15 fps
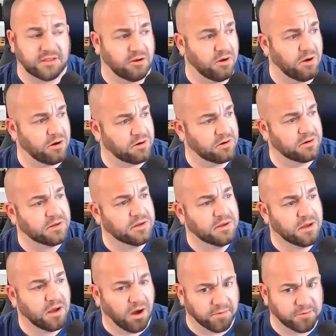There are
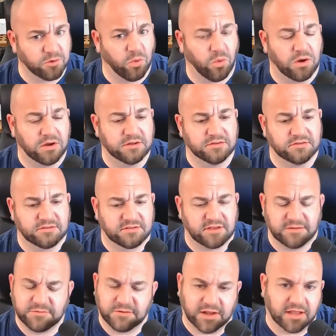other ones,
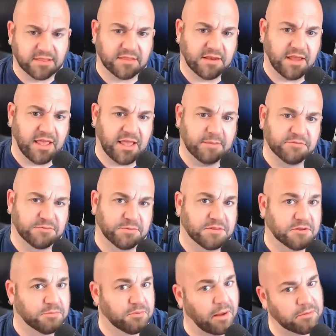I forget the names, but
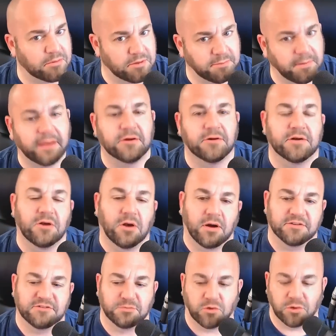they're probably better and
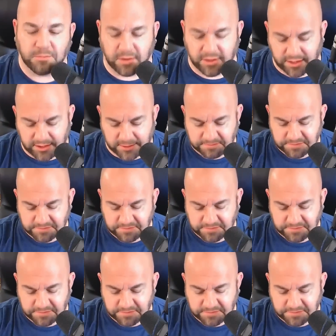cost more money.